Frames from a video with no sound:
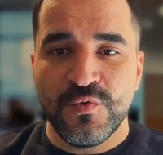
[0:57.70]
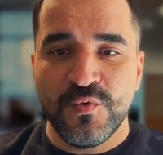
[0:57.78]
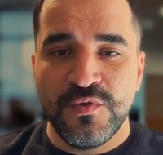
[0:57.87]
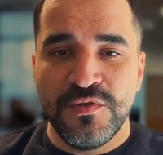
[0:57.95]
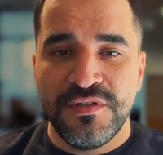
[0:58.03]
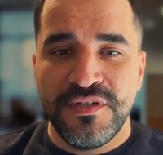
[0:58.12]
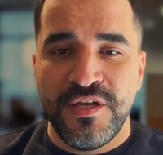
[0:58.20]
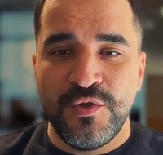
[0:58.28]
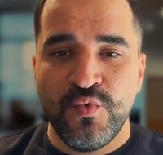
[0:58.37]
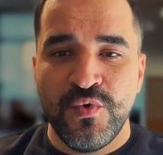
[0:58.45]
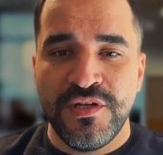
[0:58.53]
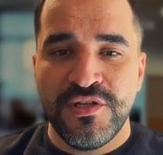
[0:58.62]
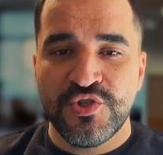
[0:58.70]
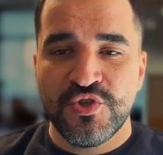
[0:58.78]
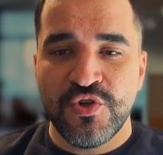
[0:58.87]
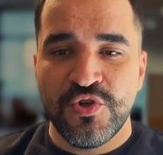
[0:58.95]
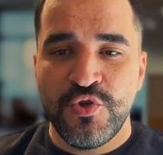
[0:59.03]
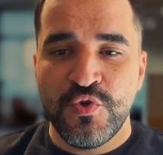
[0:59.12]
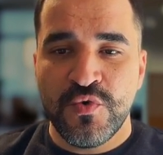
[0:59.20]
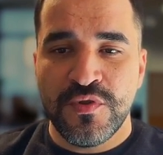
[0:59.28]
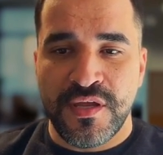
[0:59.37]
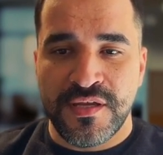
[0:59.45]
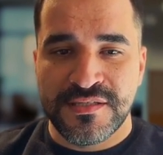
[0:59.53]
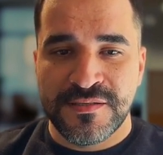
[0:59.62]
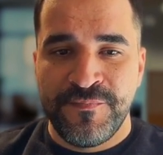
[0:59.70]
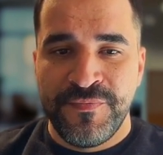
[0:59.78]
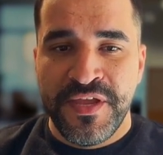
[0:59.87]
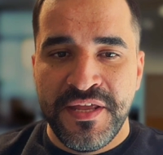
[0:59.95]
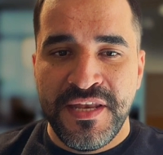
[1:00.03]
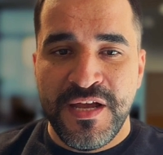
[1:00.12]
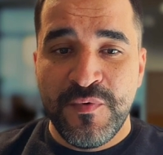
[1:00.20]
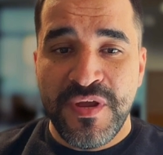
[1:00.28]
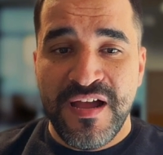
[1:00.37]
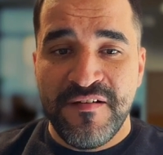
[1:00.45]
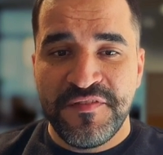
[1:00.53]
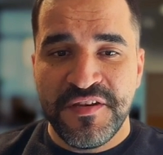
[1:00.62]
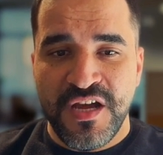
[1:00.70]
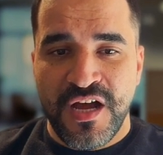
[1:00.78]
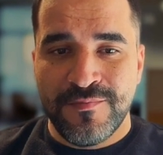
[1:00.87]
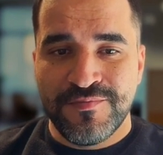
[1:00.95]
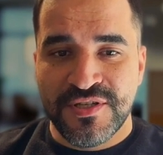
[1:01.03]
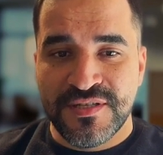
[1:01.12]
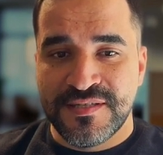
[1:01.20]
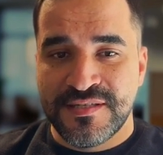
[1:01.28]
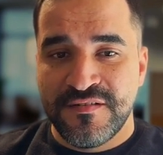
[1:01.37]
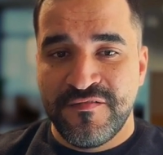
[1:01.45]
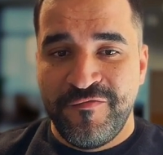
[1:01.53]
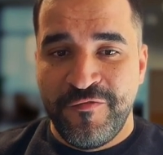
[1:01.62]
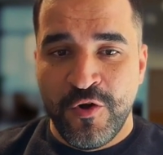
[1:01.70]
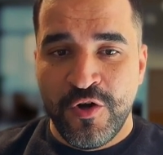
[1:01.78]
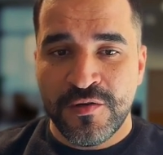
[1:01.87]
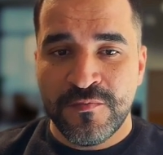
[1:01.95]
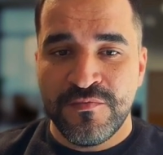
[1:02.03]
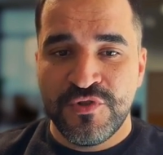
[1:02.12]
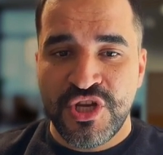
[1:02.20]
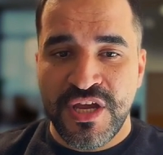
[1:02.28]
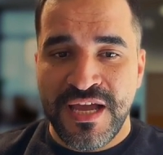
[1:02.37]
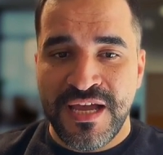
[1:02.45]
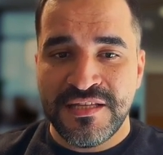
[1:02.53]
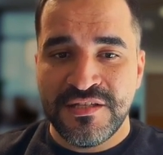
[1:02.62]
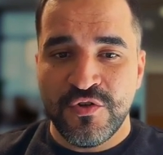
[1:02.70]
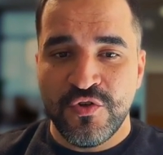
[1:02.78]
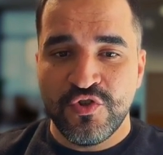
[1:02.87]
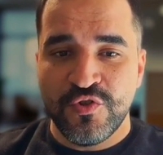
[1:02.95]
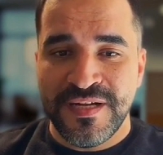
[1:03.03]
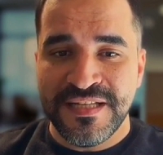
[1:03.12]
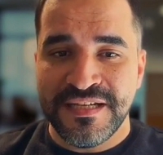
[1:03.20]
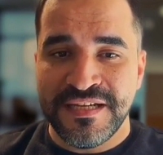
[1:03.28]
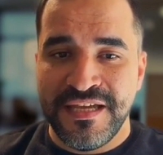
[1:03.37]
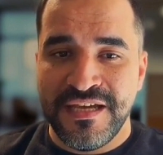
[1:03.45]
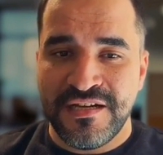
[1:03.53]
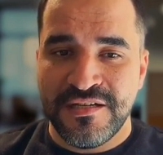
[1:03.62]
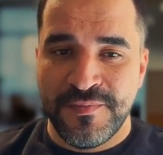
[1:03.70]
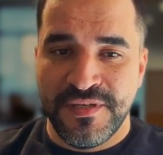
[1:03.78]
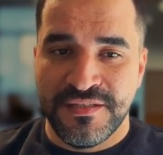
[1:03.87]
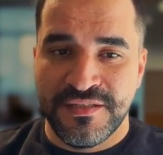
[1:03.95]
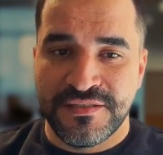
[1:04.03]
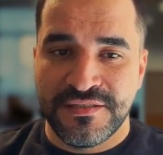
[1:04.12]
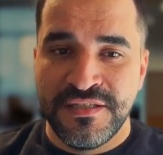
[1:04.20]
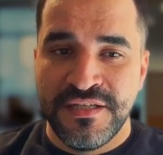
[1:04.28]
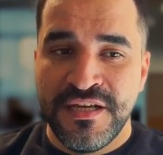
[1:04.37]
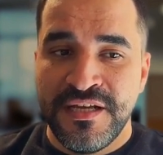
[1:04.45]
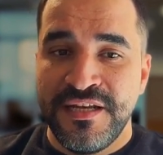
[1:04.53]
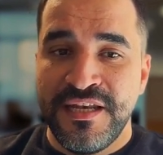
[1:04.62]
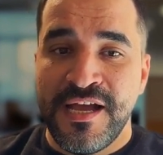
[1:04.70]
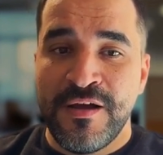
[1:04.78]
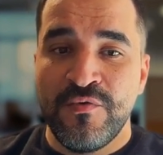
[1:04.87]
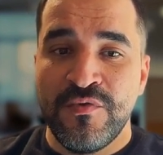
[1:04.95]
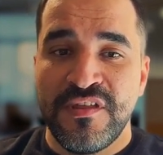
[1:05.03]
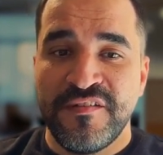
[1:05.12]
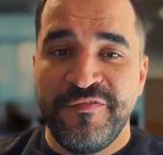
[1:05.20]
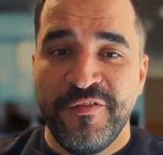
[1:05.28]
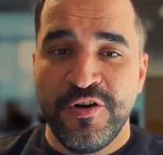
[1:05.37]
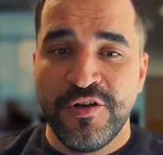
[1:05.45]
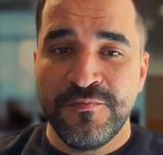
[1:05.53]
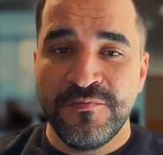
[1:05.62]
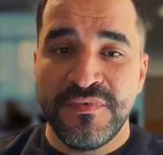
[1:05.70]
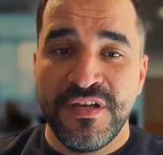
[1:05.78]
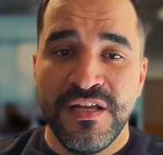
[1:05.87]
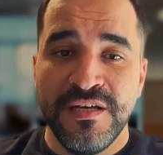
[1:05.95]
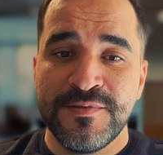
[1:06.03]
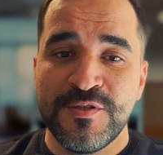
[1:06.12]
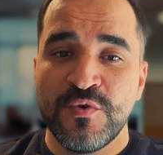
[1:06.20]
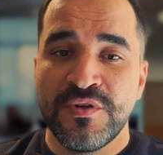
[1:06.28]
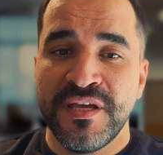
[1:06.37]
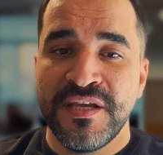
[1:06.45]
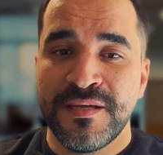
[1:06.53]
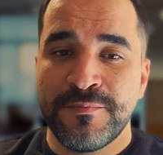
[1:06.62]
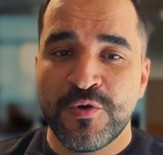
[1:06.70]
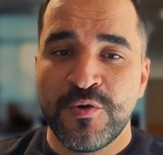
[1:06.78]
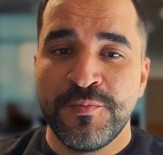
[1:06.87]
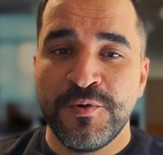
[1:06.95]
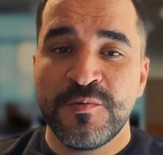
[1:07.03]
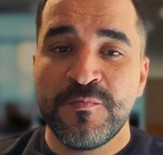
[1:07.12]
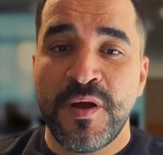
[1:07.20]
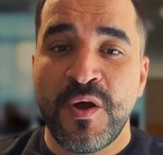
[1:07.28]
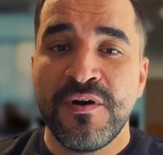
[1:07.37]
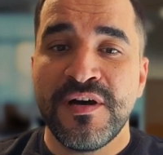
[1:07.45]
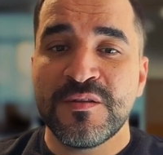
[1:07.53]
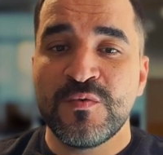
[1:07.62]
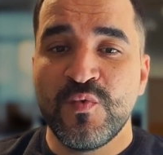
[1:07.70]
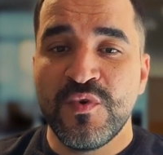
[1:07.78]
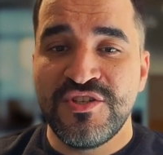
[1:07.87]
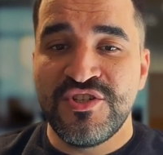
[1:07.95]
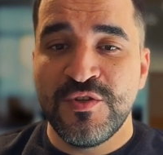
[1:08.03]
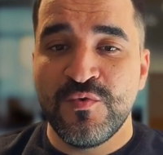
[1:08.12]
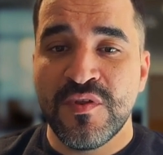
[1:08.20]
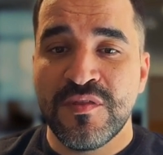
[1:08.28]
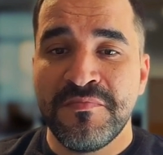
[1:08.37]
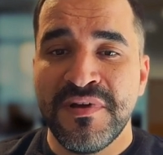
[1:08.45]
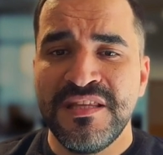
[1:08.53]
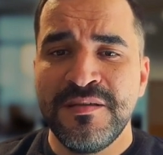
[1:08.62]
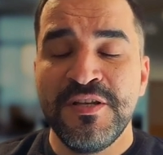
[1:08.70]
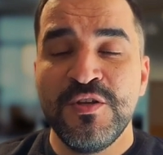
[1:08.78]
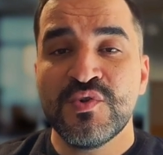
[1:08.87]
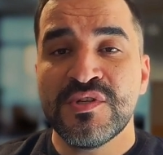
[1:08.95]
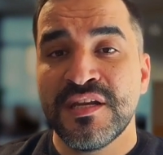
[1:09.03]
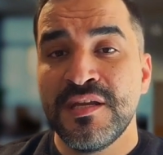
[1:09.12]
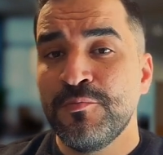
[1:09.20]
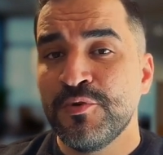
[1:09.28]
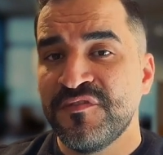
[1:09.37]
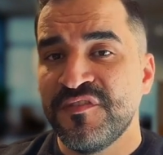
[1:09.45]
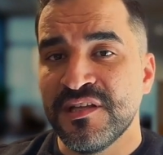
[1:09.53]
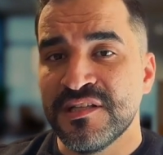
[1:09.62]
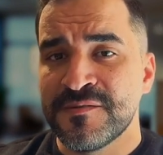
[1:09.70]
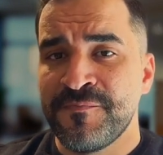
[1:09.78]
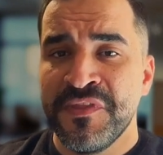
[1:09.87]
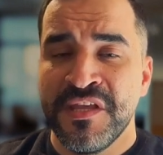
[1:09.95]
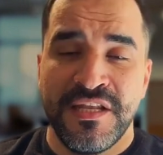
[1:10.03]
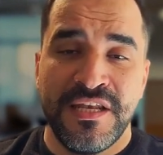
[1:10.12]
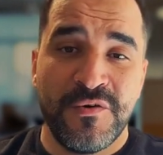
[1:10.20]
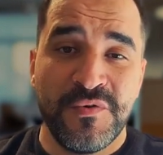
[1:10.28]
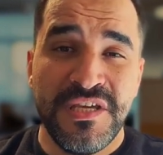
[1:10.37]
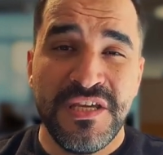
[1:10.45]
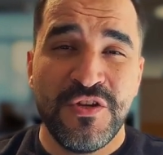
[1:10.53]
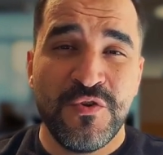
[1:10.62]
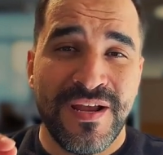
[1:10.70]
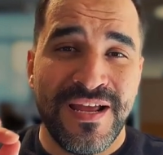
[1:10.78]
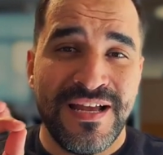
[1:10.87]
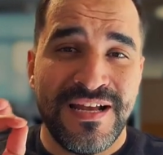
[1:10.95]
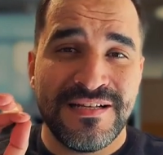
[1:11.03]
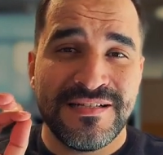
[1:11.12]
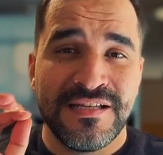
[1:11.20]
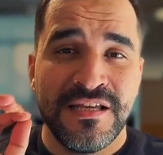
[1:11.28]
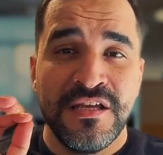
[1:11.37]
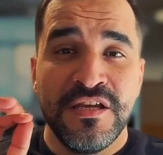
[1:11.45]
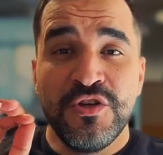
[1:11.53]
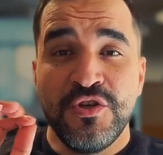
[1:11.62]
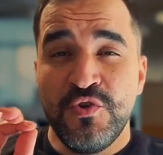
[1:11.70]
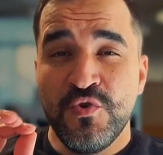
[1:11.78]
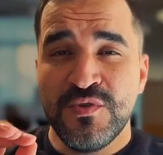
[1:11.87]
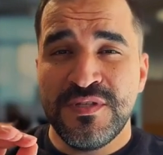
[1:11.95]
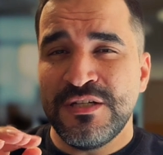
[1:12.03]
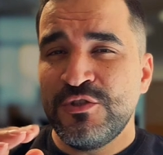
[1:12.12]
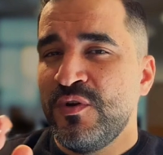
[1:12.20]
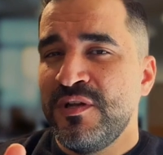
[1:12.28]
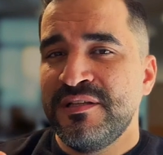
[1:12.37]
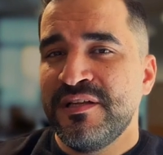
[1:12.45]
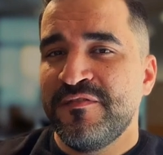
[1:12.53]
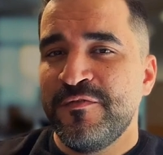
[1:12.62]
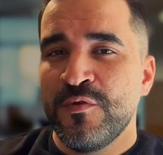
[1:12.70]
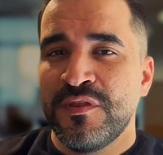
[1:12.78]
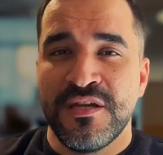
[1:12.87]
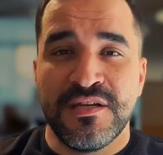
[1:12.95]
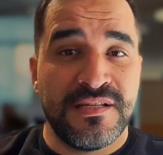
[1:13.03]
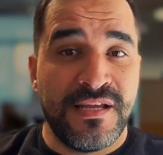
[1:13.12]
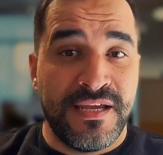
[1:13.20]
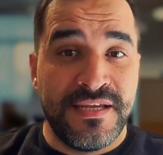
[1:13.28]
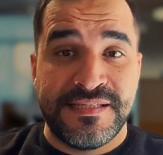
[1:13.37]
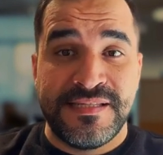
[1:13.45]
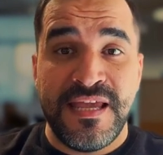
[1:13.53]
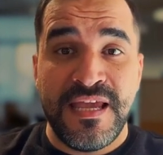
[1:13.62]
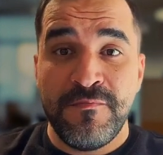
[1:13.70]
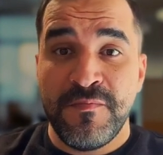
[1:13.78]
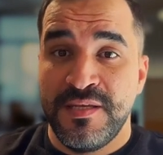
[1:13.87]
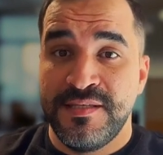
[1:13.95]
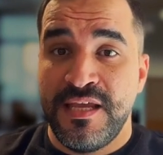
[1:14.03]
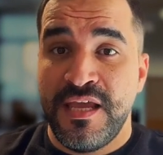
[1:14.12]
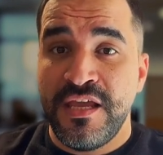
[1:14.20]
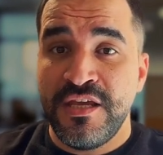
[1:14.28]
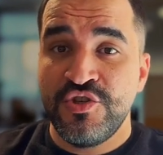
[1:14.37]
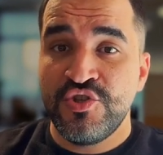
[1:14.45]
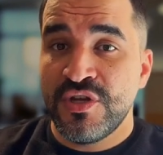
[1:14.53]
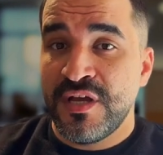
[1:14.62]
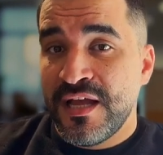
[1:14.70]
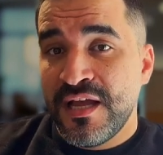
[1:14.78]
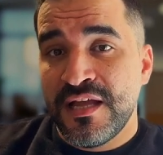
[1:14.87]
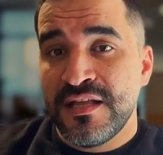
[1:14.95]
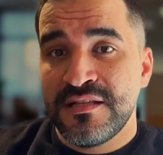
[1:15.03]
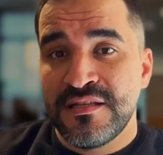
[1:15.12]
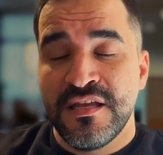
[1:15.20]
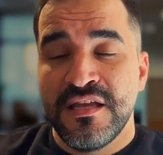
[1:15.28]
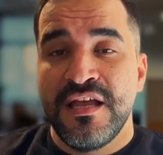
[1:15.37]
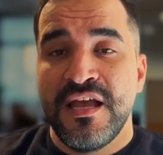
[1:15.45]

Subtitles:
tool, it will show you this. Now we have three options: form, chat, automatic AI builder. Now the form helps you create a prompt powered widget with multiple user input fields. Now here you can ask user to enter few things like his name, his age, and